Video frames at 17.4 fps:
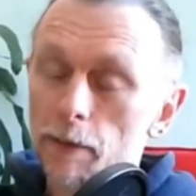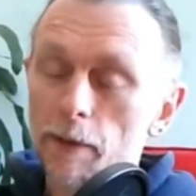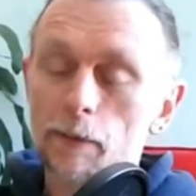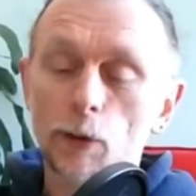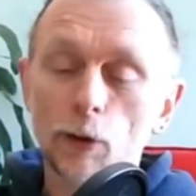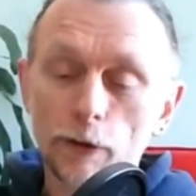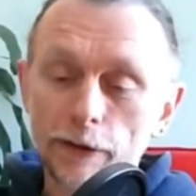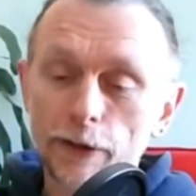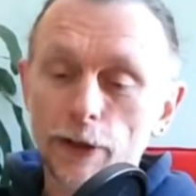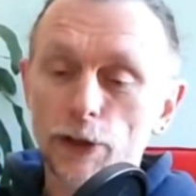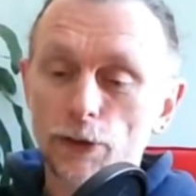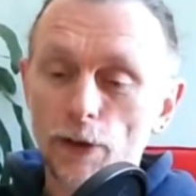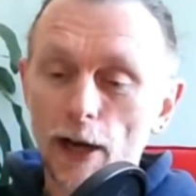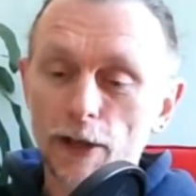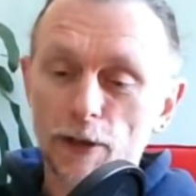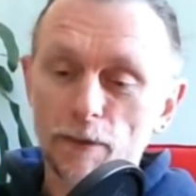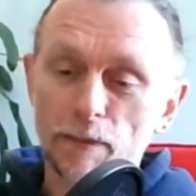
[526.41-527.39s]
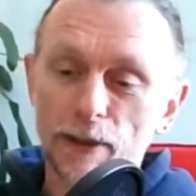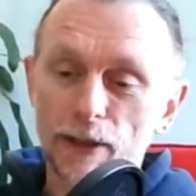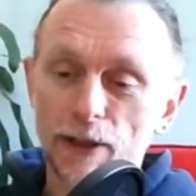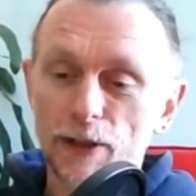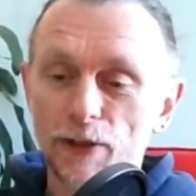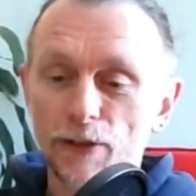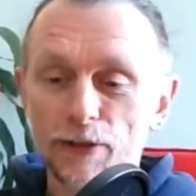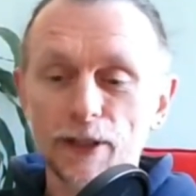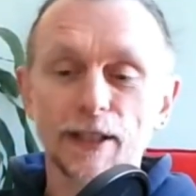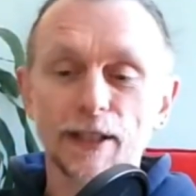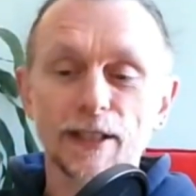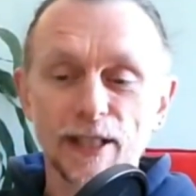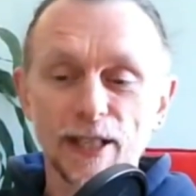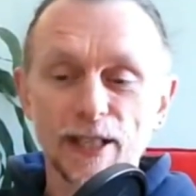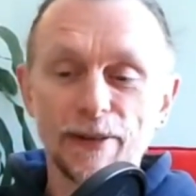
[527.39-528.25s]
be more of a distraction because you think it's